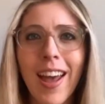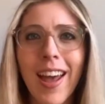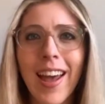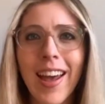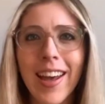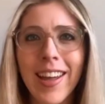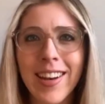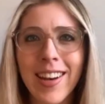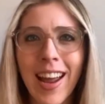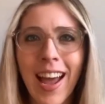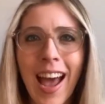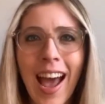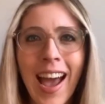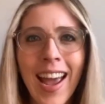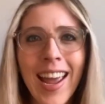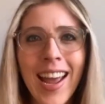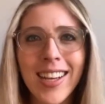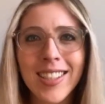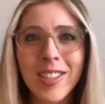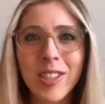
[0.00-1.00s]
And
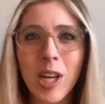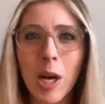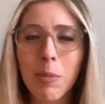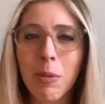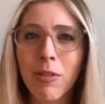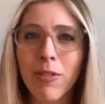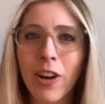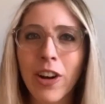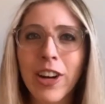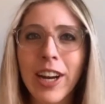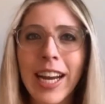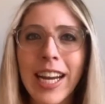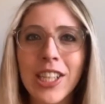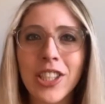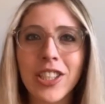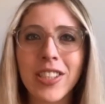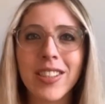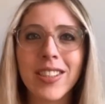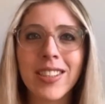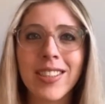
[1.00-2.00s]
I asked a couple of our
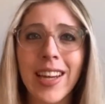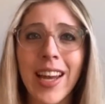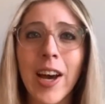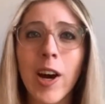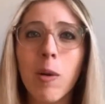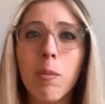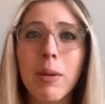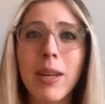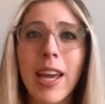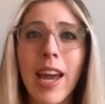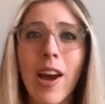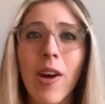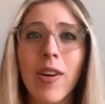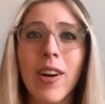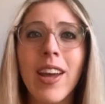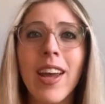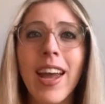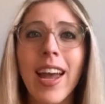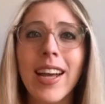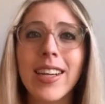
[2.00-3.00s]
agents to help me out
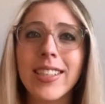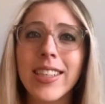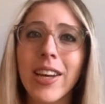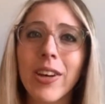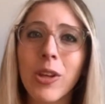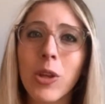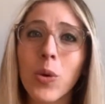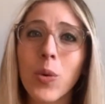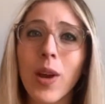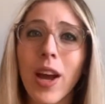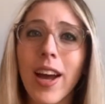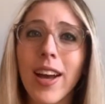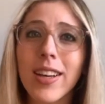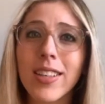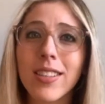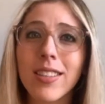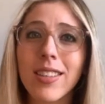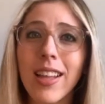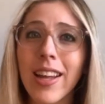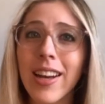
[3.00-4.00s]
and tell you
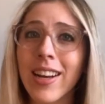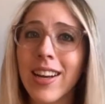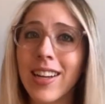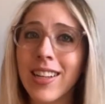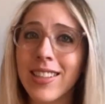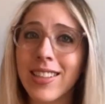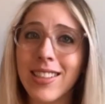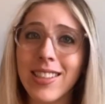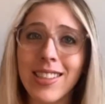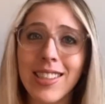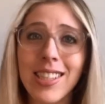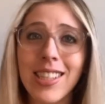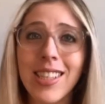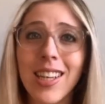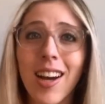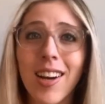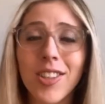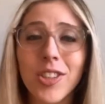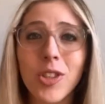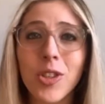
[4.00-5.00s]
guys that it is indeed
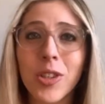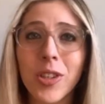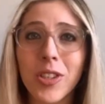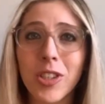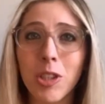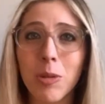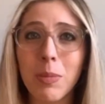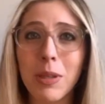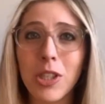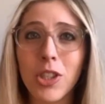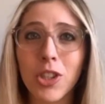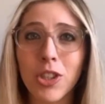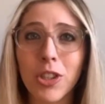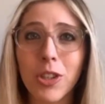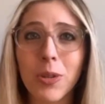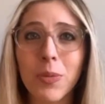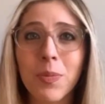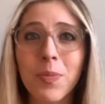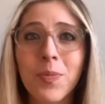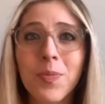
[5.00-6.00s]
not too good to be
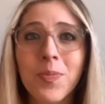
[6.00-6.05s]
true.